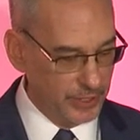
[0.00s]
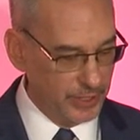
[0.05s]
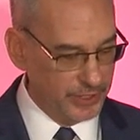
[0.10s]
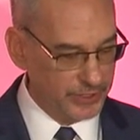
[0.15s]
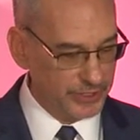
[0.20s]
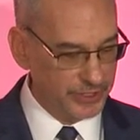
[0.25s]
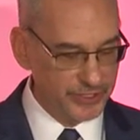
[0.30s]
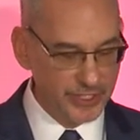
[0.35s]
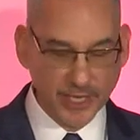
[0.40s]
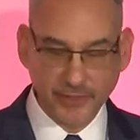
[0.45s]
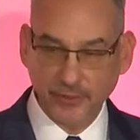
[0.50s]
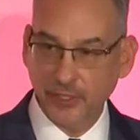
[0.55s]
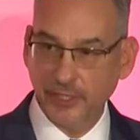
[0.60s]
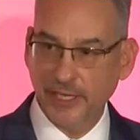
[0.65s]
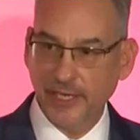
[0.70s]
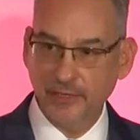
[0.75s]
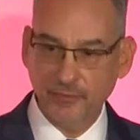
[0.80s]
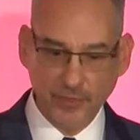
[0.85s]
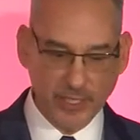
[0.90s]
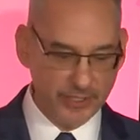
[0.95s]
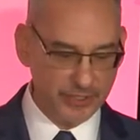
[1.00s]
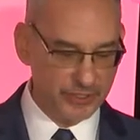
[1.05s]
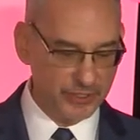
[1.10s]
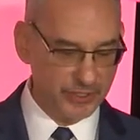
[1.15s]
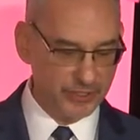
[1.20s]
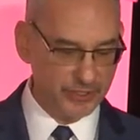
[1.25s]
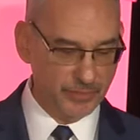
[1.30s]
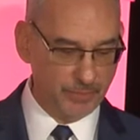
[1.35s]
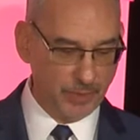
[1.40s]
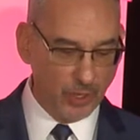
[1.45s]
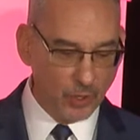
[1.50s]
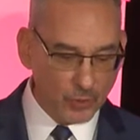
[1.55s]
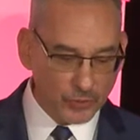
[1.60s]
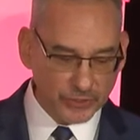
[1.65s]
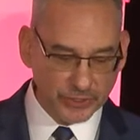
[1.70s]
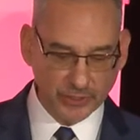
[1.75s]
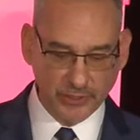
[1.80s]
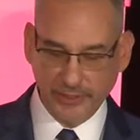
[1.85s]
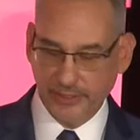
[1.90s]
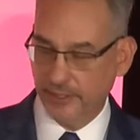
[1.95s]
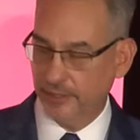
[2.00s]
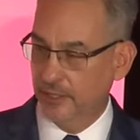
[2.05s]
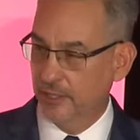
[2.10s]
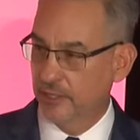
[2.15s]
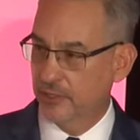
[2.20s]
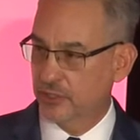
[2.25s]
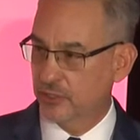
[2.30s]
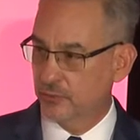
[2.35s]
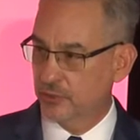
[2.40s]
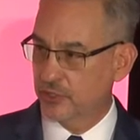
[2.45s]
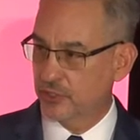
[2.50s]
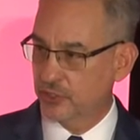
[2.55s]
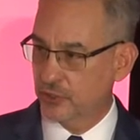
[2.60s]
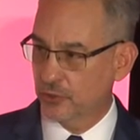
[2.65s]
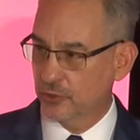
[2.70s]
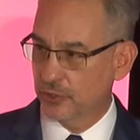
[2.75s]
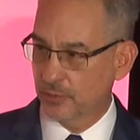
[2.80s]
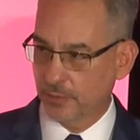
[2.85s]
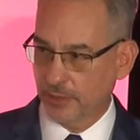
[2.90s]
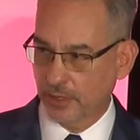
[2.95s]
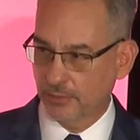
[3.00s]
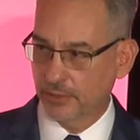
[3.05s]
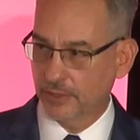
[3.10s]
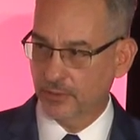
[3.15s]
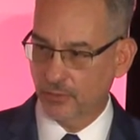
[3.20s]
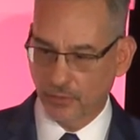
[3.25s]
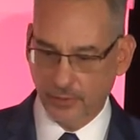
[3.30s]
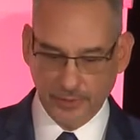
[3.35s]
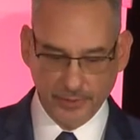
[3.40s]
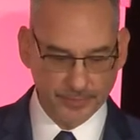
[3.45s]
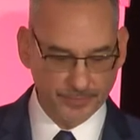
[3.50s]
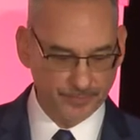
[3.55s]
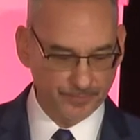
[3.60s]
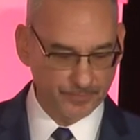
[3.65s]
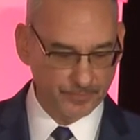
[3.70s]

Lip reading: to segregate races supposedly to ensure the public order.